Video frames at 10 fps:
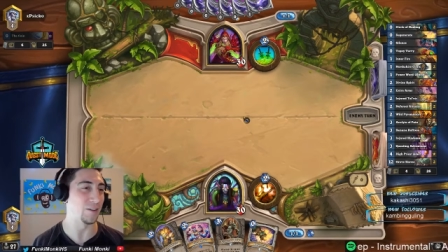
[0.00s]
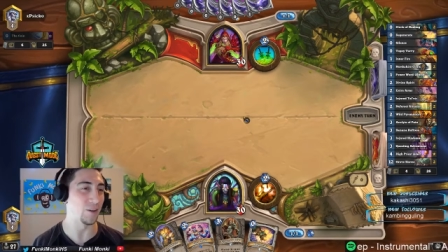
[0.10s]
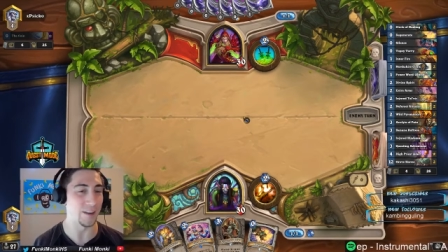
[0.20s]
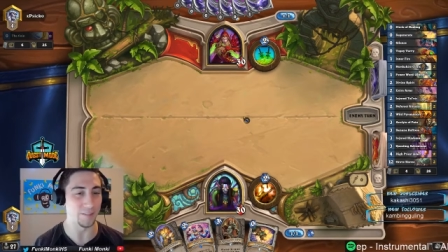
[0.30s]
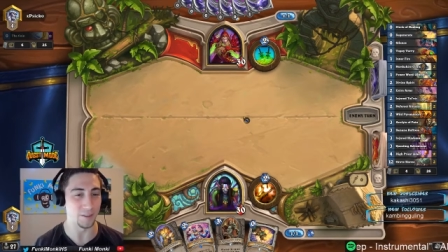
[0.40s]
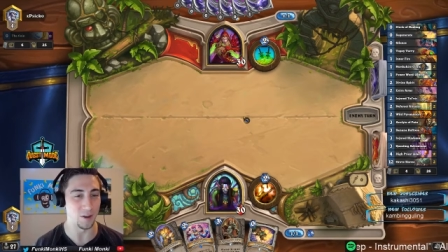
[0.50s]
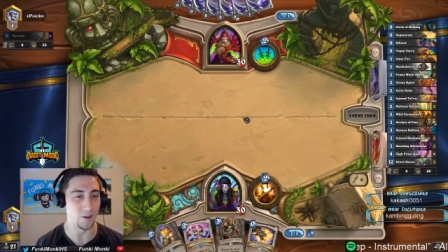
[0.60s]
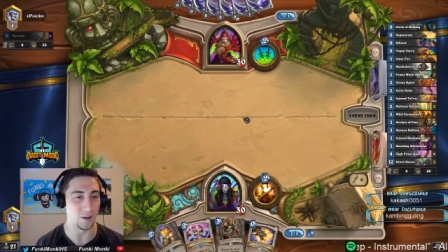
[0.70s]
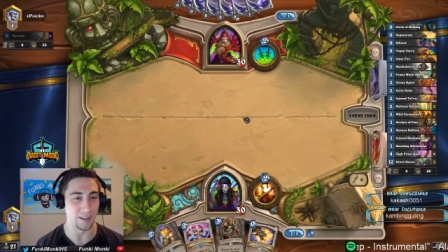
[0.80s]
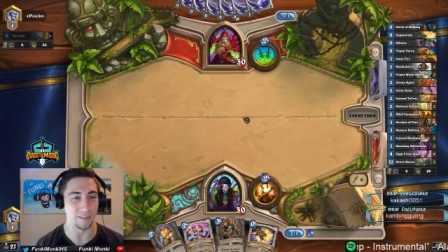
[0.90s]
won't have to
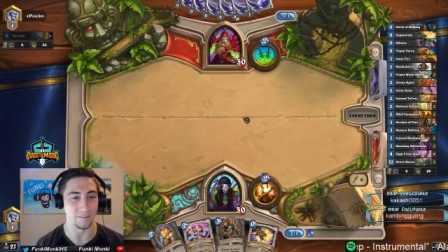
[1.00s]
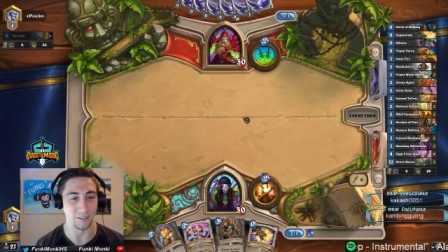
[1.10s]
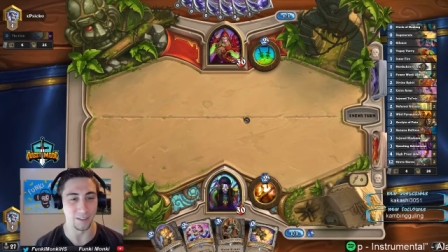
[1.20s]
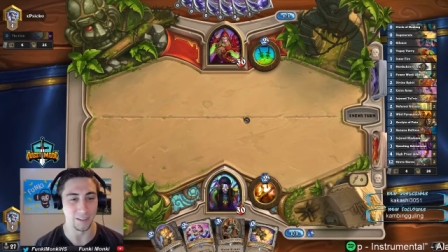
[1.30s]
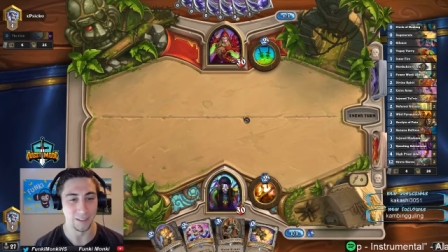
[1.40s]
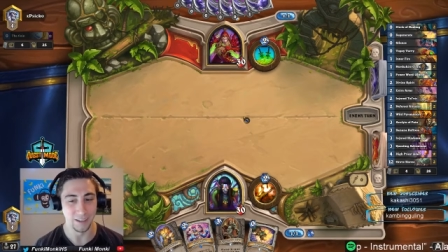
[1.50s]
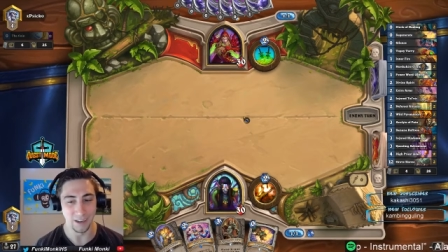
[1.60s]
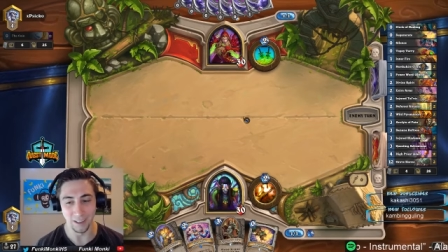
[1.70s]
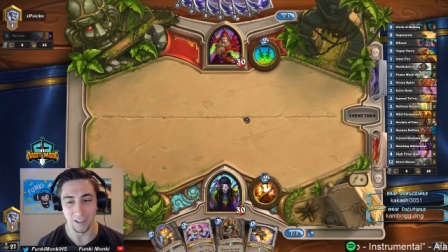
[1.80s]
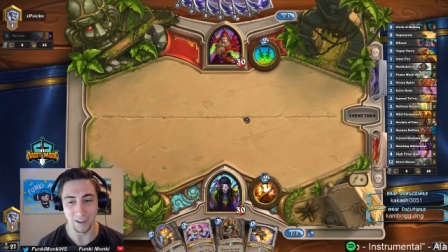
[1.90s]
go again for
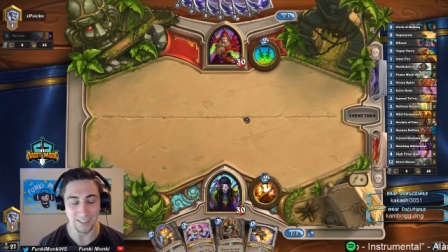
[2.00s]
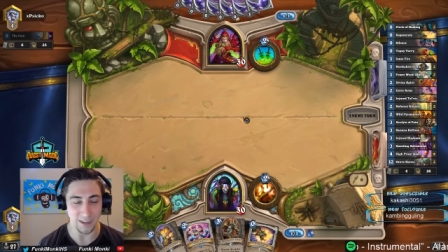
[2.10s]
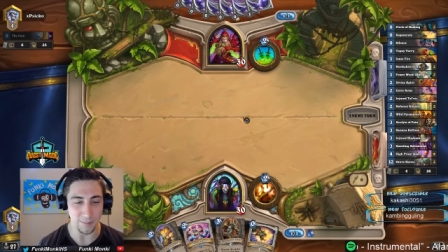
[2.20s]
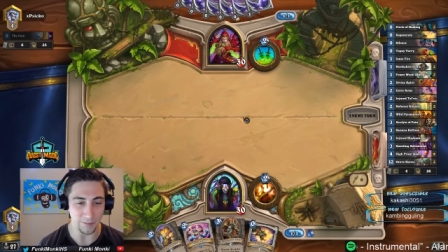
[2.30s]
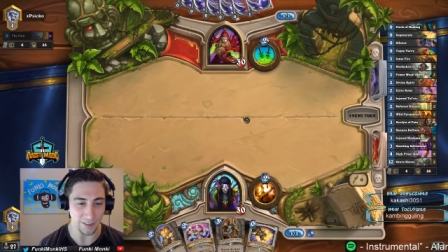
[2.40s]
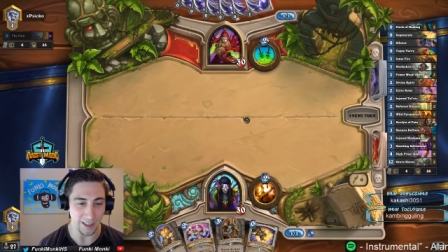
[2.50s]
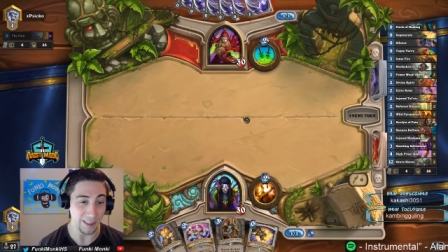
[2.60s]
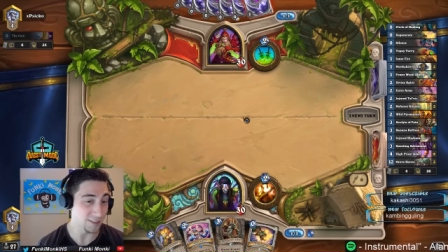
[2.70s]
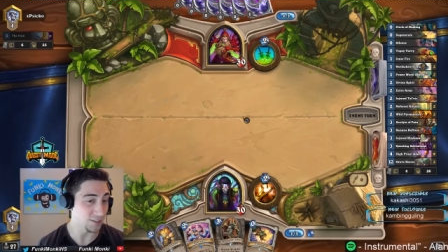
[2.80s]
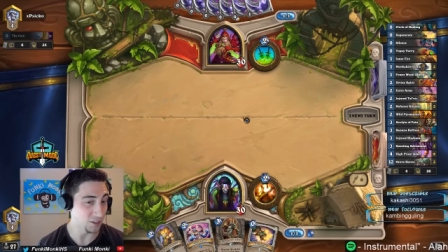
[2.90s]
a long time after that.
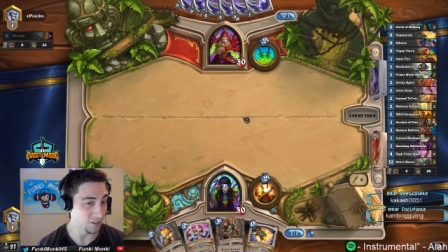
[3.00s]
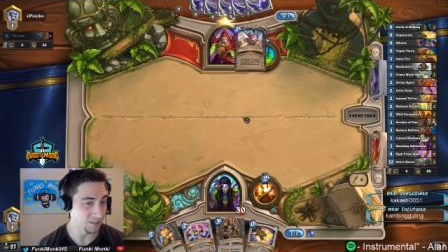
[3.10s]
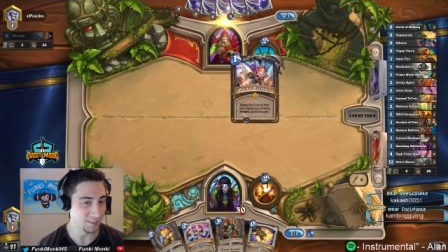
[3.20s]
That's true.